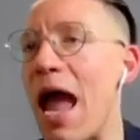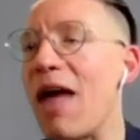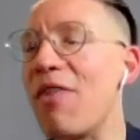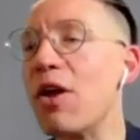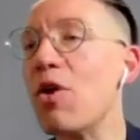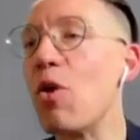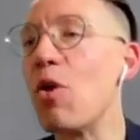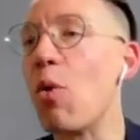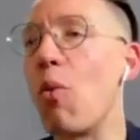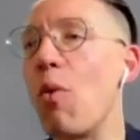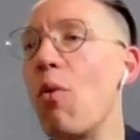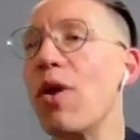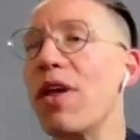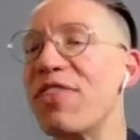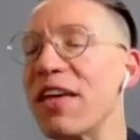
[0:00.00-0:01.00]
and then
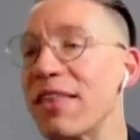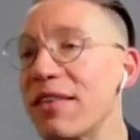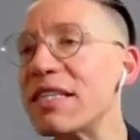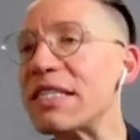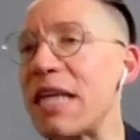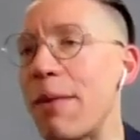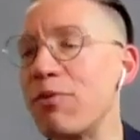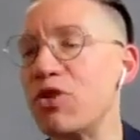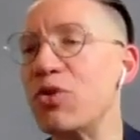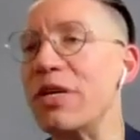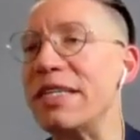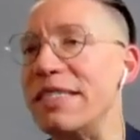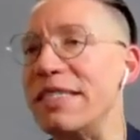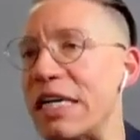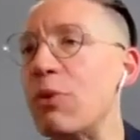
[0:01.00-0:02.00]
we think that this is an
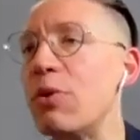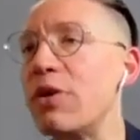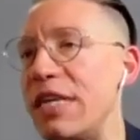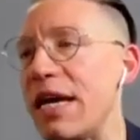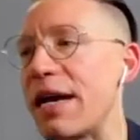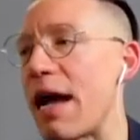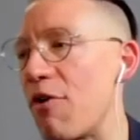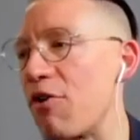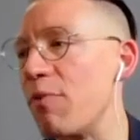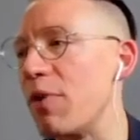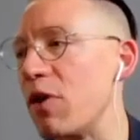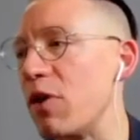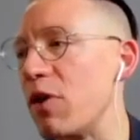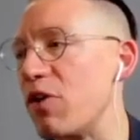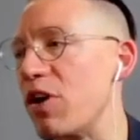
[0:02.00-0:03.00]
opportunity to deal with the
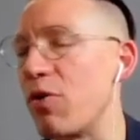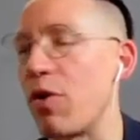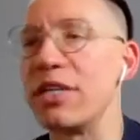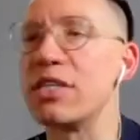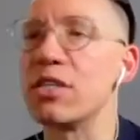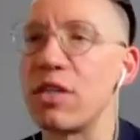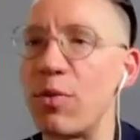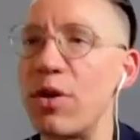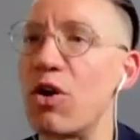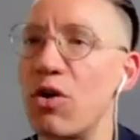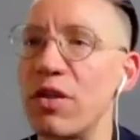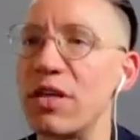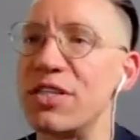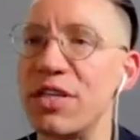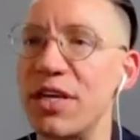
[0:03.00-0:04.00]
accountability crisis that we
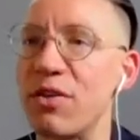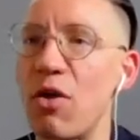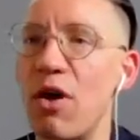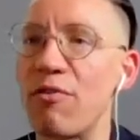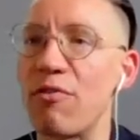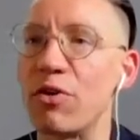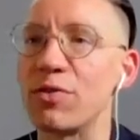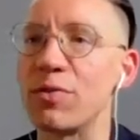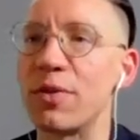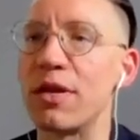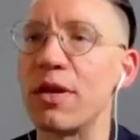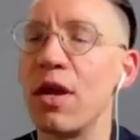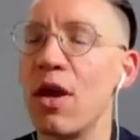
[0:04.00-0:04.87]
currently see in law enforcement.